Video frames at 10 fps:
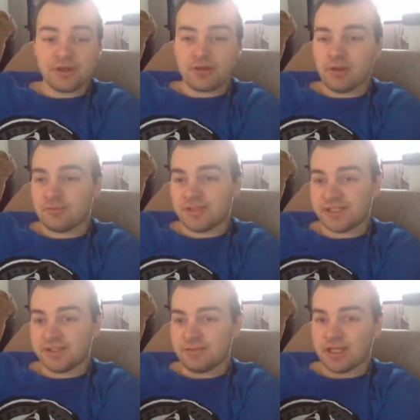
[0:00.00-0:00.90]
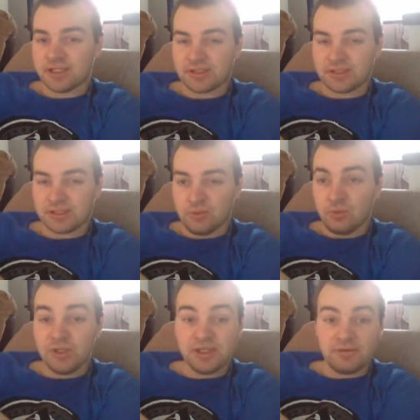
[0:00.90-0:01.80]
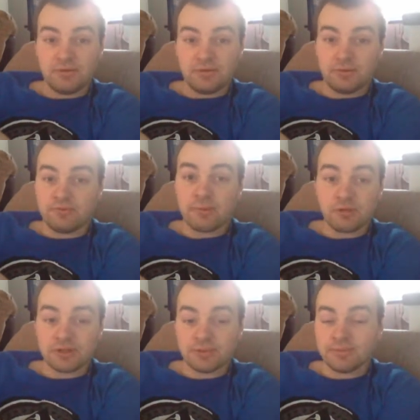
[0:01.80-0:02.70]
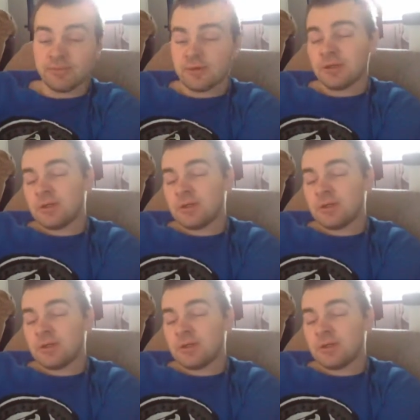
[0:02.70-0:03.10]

and I'll hopefully see you next week for February's one.